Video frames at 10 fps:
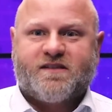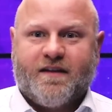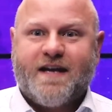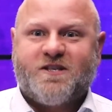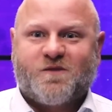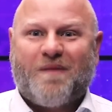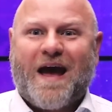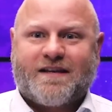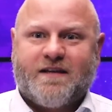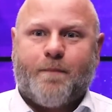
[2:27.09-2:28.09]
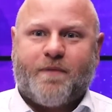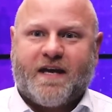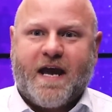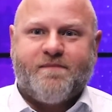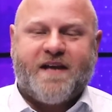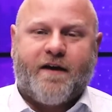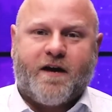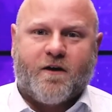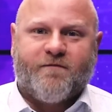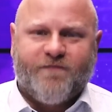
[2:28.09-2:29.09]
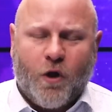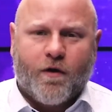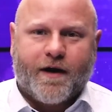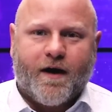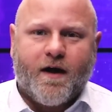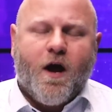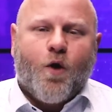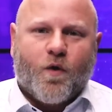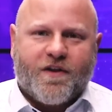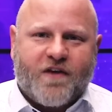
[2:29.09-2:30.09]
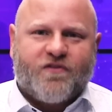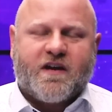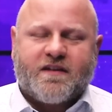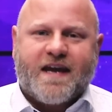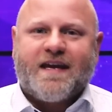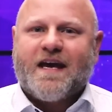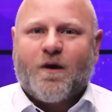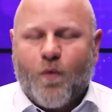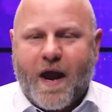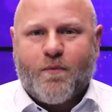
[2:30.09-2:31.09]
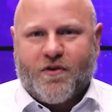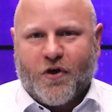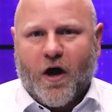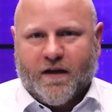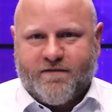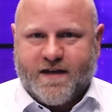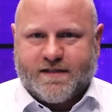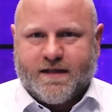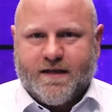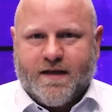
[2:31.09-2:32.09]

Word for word: so they just packed up and came down here to Florida where they think they can get away with all of it.